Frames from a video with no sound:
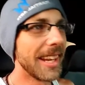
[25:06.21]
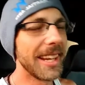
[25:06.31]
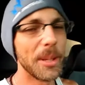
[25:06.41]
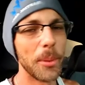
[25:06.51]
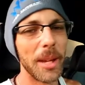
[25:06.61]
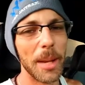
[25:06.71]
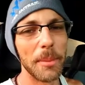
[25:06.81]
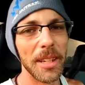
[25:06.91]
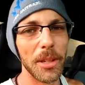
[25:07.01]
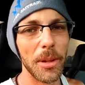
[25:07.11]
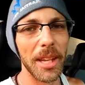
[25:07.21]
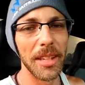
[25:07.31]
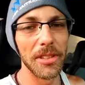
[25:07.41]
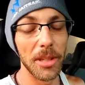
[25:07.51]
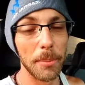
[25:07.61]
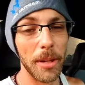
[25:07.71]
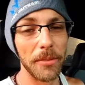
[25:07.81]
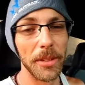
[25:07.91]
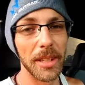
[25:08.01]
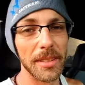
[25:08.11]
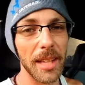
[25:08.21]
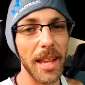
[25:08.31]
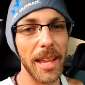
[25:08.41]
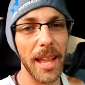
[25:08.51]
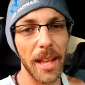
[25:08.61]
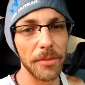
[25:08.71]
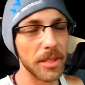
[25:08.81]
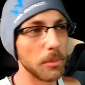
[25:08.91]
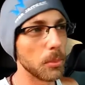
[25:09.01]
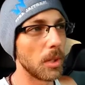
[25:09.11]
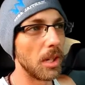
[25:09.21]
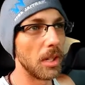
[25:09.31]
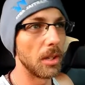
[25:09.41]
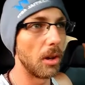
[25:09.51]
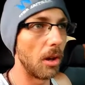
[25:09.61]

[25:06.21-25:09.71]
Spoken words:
Anyway, I'm going to go ahead and jump off here because I have to run